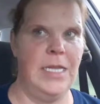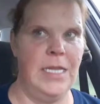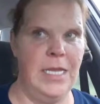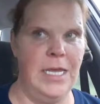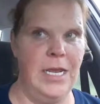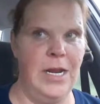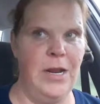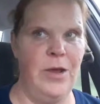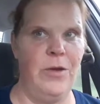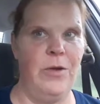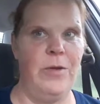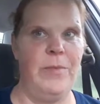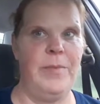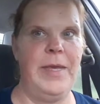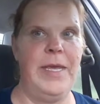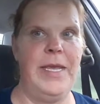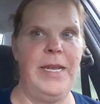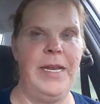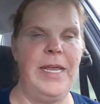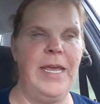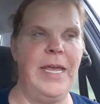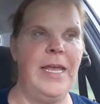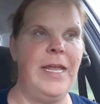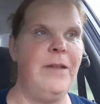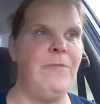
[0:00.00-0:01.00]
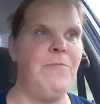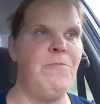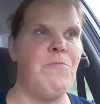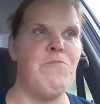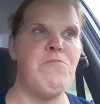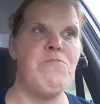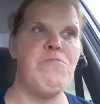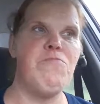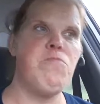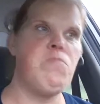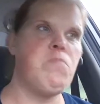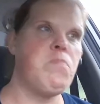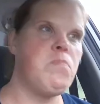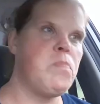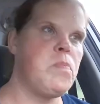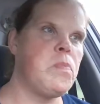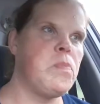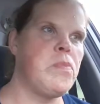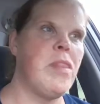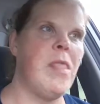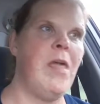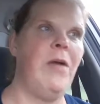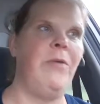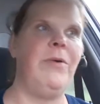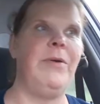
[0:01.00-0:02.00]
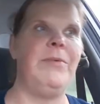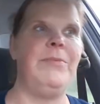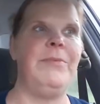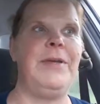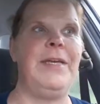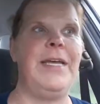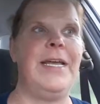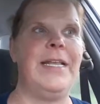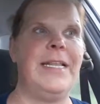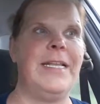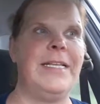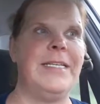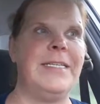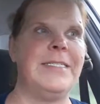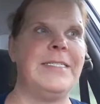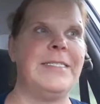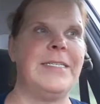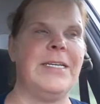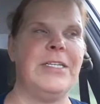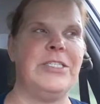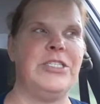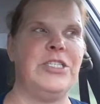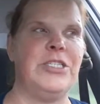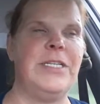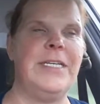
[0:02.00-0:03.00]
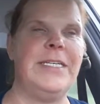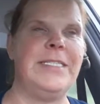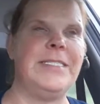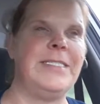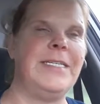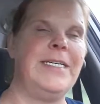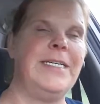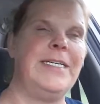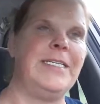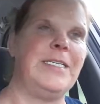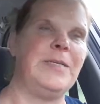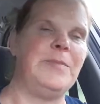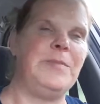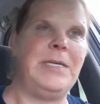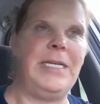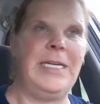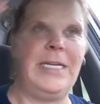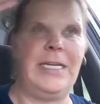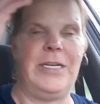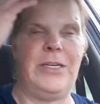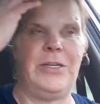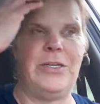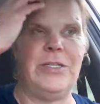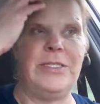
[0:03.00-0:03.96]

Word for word: you know what I mean? And well, we had that discussion last night at the meeting,